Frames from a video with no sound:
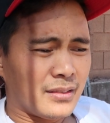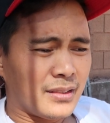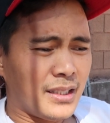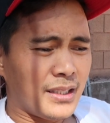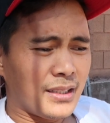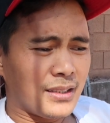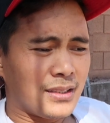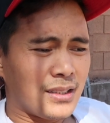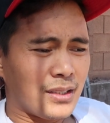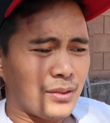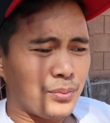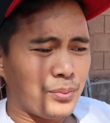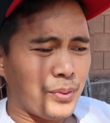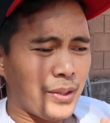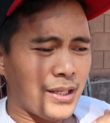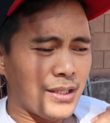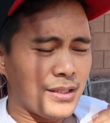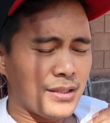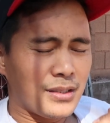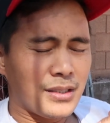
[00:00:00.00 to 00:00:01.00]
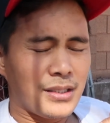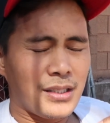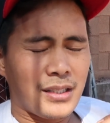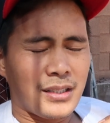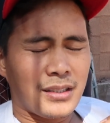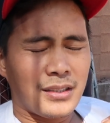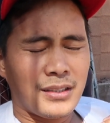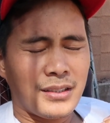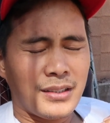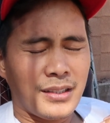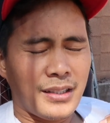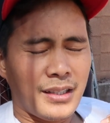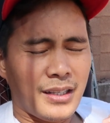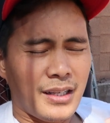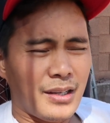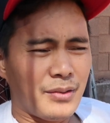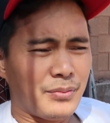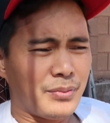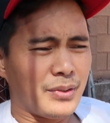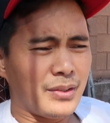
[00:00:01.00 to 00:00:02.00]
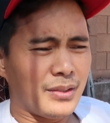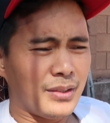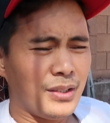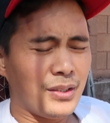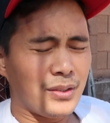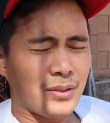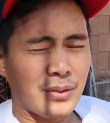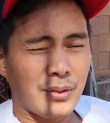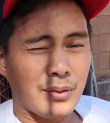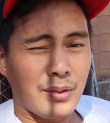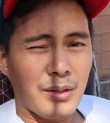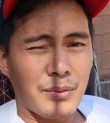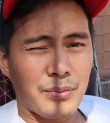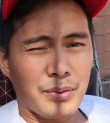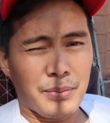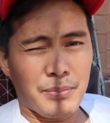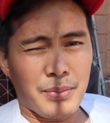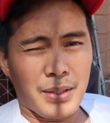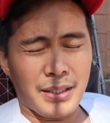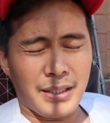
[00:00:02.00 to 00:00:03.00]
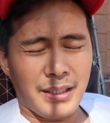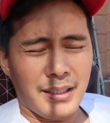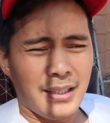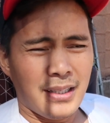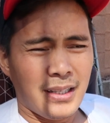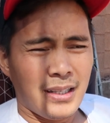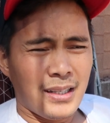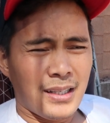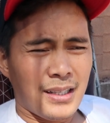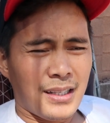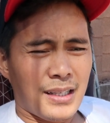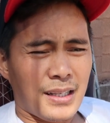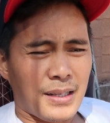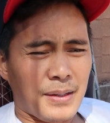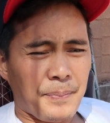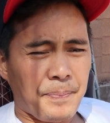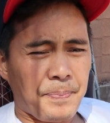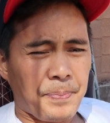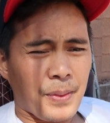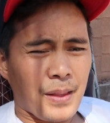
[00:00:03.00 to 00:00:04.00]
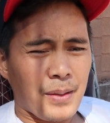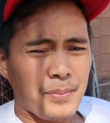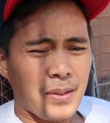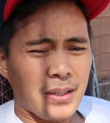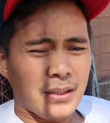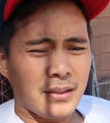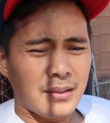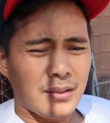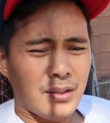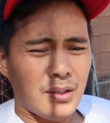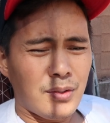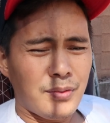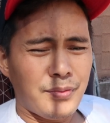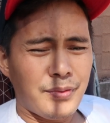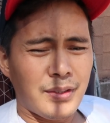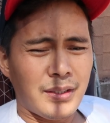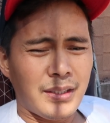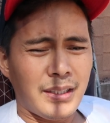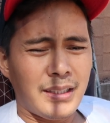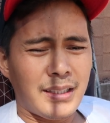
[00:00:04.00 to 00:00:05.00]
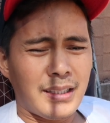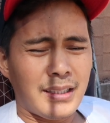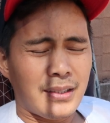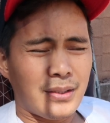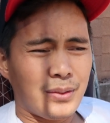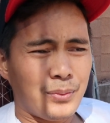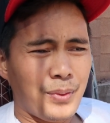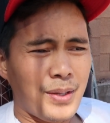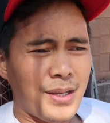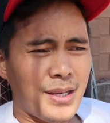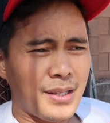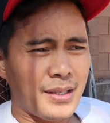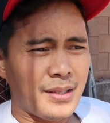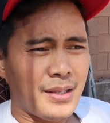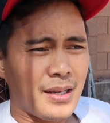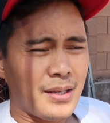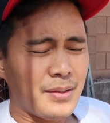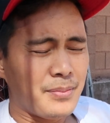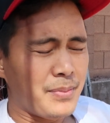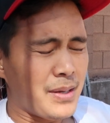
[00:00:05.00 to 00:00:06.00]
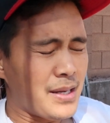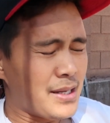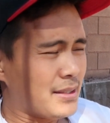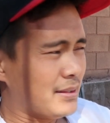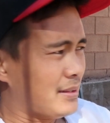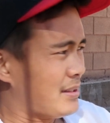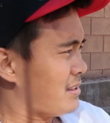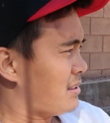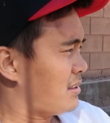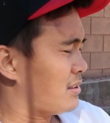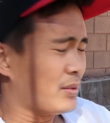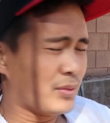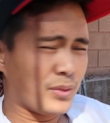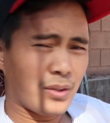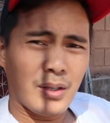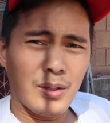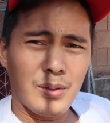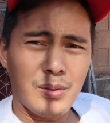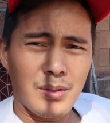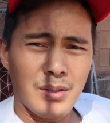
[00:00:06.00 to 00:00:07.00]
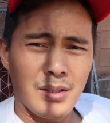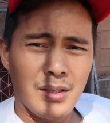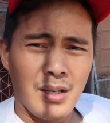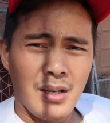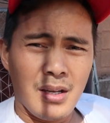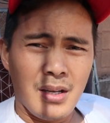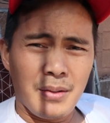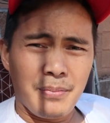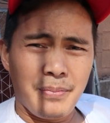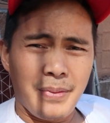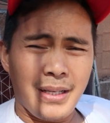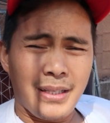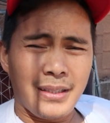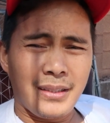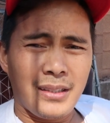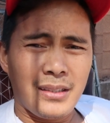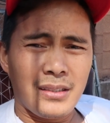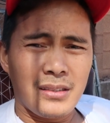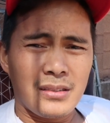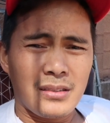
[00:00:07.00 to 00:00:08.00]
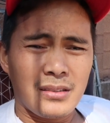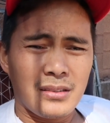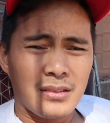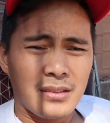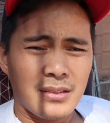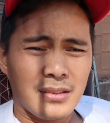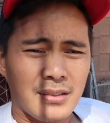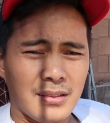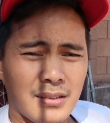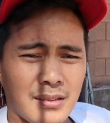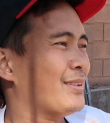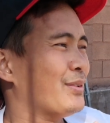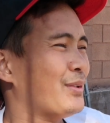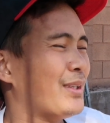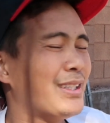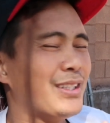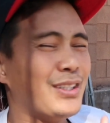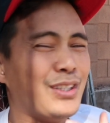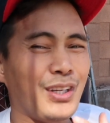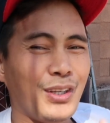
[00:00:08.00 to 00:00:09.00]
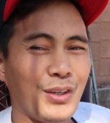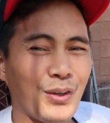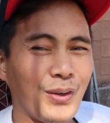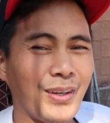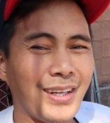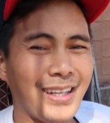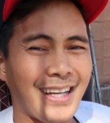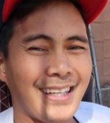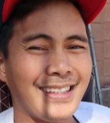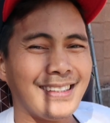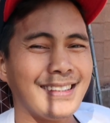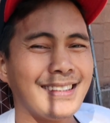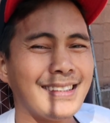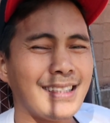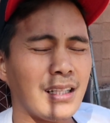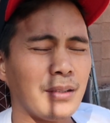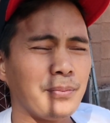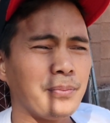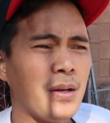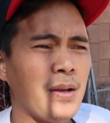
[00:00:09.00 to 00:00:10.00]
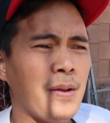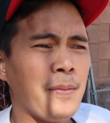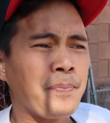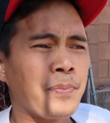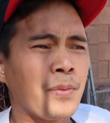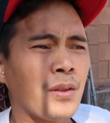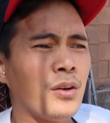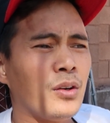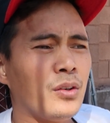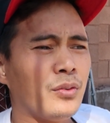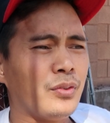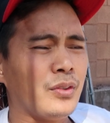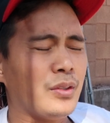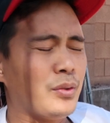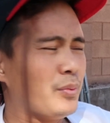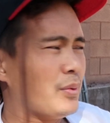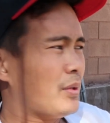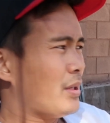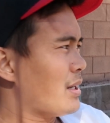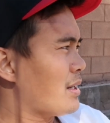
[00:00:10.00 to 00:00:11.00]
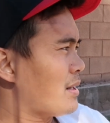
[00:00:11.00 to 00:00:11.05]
things that we can just share to everybody. But hopefully that we can make this grow, make this with your guys' help. Hopefully,